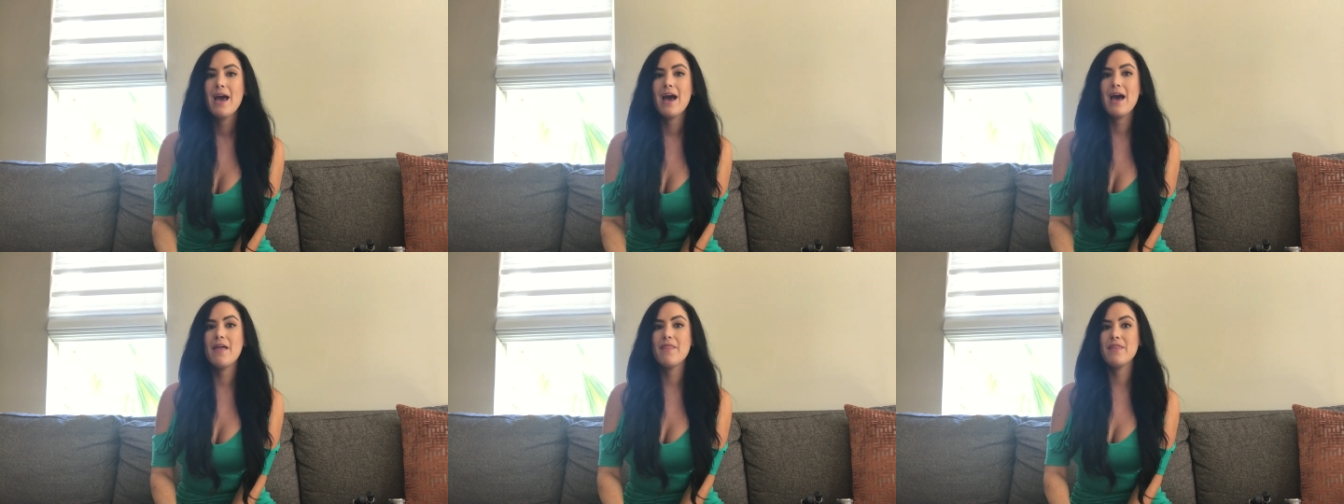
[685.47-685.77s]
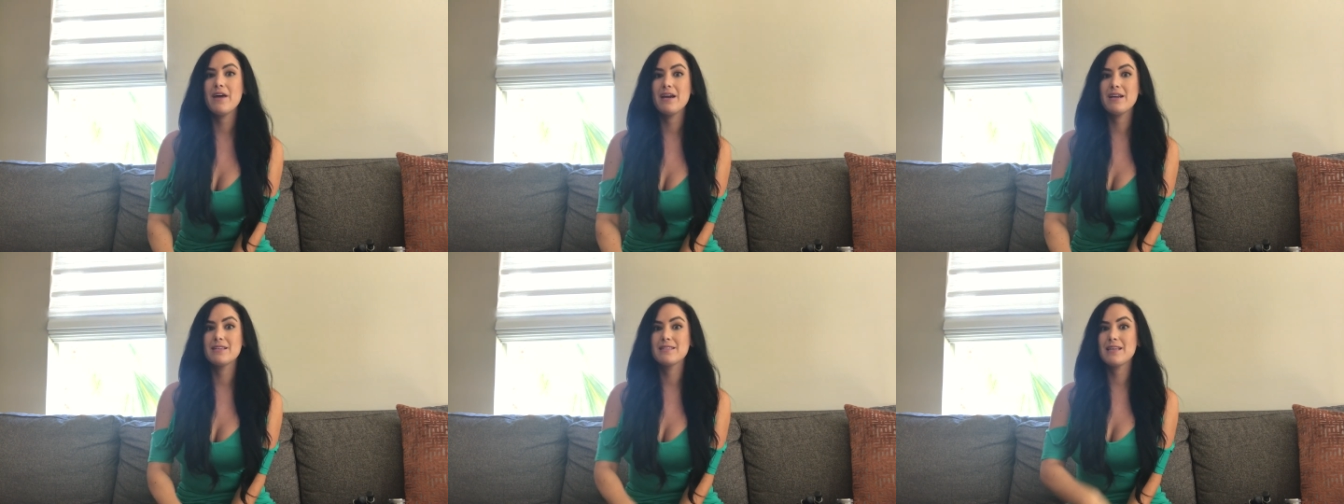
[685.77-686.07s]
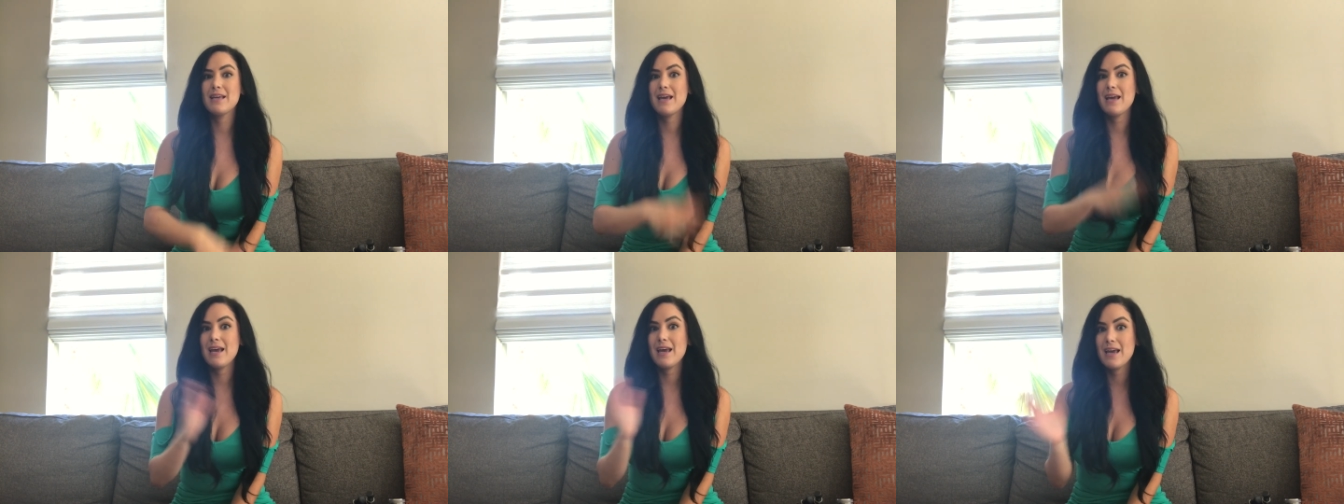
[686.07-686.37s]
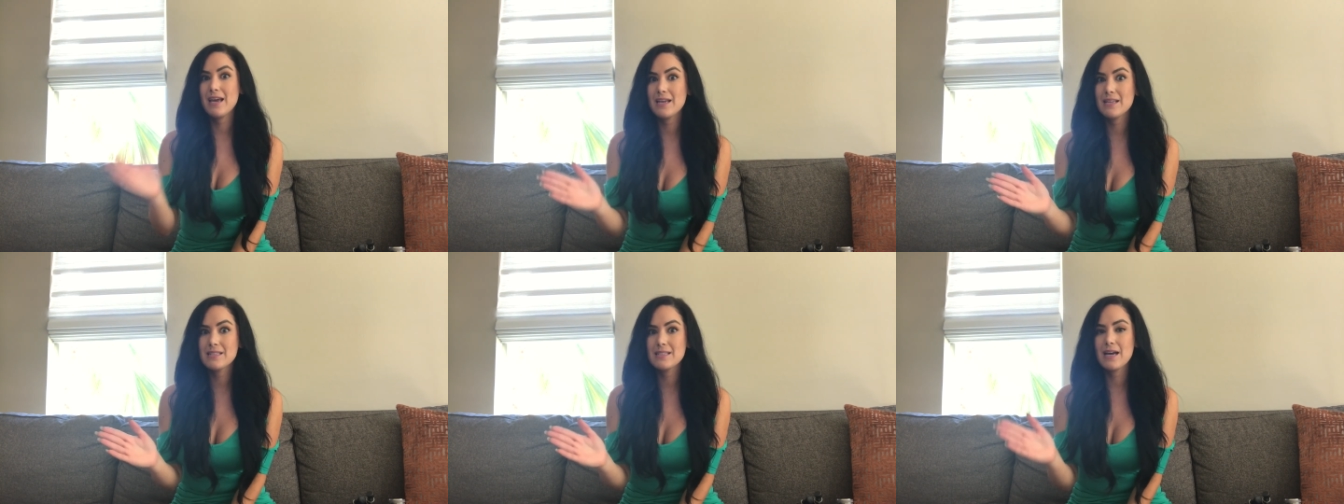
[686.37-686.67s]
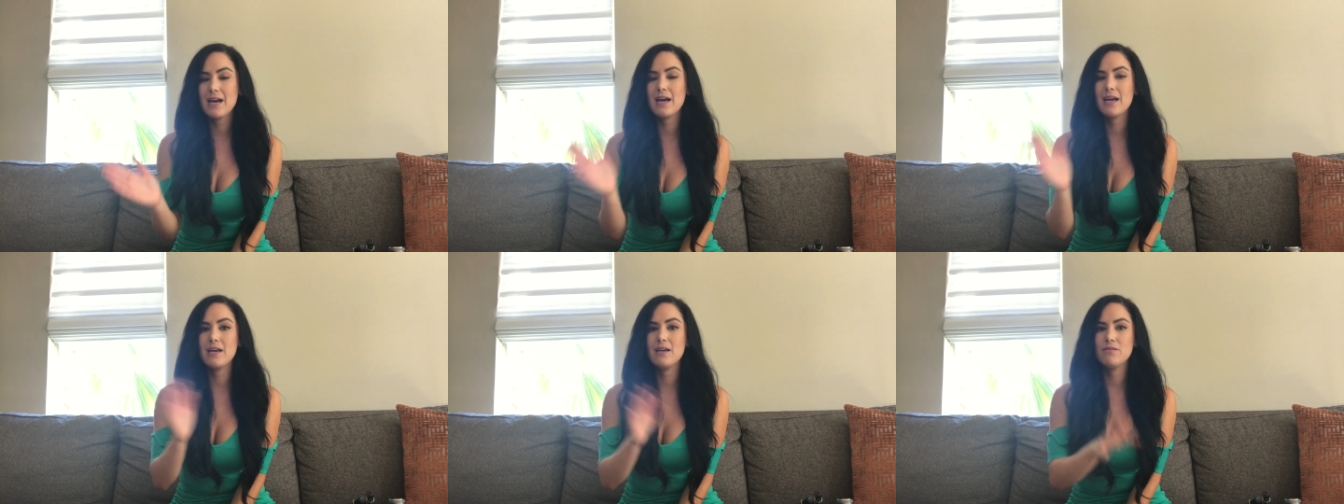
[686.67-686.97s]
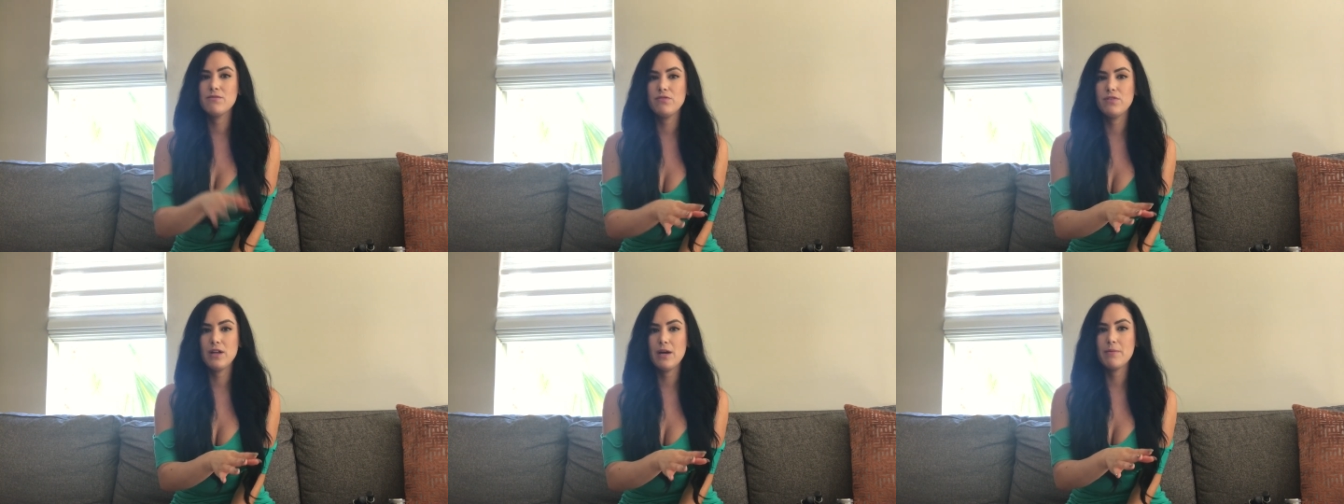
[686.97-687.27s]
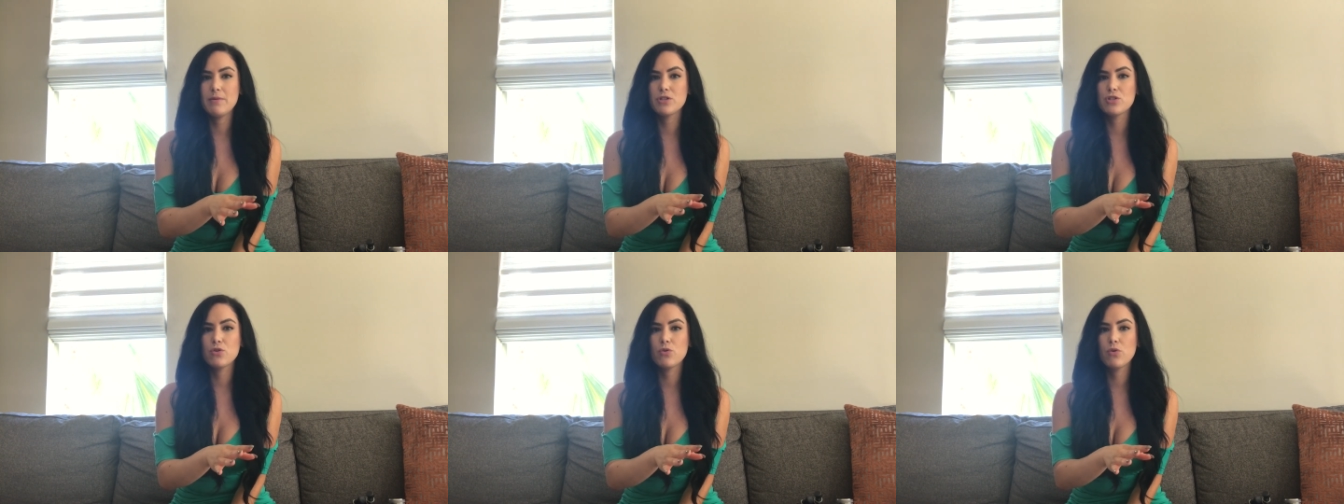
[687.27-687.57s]
and that is
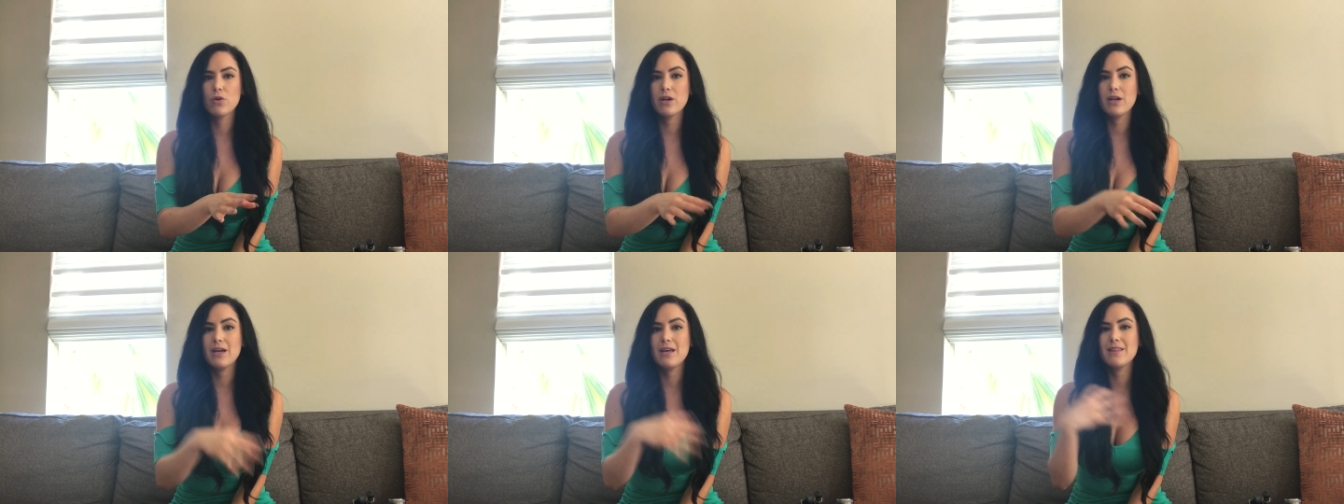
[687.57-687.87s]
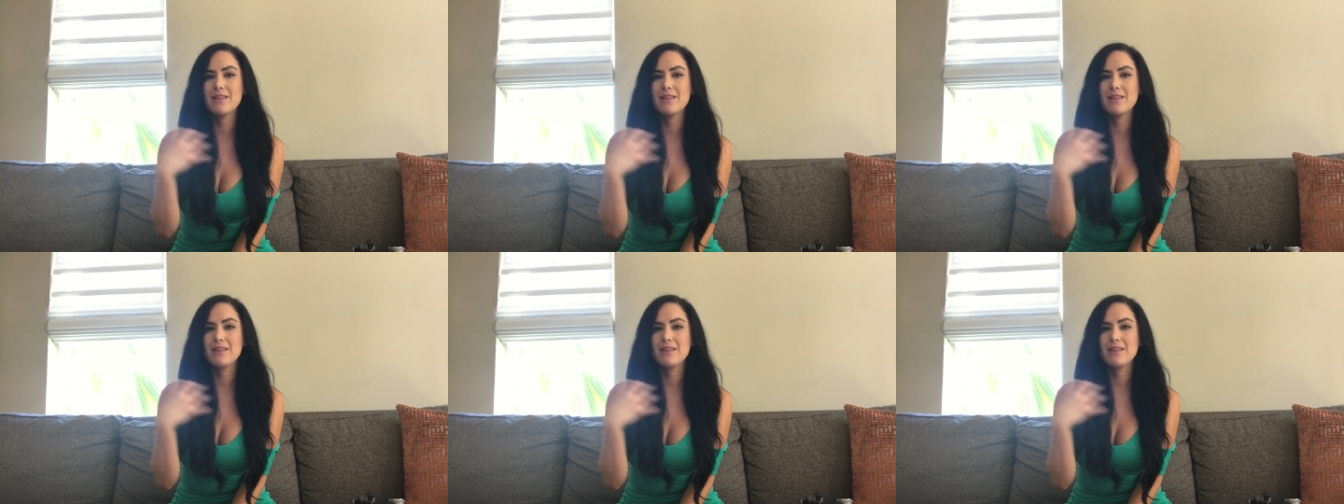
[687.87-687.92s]
anti-inflammatory